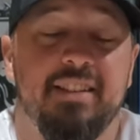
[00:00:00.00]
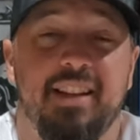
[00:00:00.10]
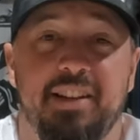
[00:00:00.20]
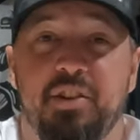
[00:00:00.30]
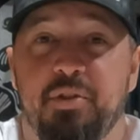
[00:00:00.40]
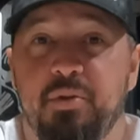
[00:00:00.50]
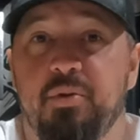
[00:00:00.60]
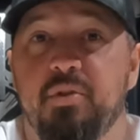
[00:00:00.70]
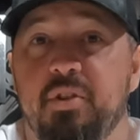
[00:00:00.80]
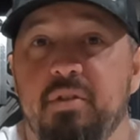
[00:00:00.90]
They
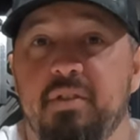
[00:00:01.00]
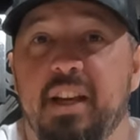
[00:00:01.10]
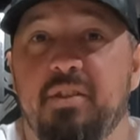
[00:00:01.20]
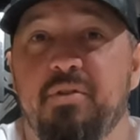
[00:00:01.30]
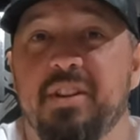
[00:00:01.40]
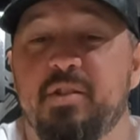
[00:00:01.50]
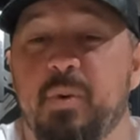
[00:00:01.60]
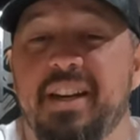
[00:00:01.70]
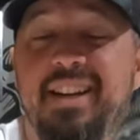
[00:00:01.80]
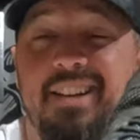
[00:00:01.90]
do get
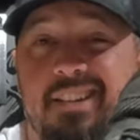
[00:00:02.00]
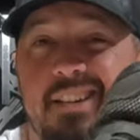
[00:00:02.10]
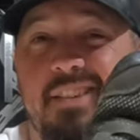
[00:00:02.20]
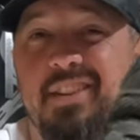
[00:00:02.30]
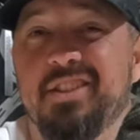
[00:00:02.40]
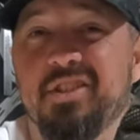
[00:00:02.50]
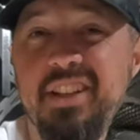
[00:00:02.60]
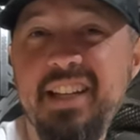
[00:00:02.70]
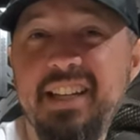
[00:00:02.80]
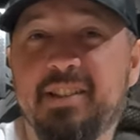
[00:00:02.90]
sweaty and eventually
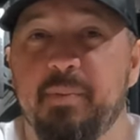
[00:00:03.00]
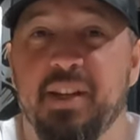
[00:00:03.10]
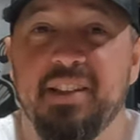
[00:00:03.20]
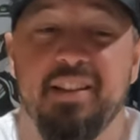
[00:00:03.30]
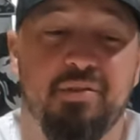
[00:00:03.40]
they get smelly.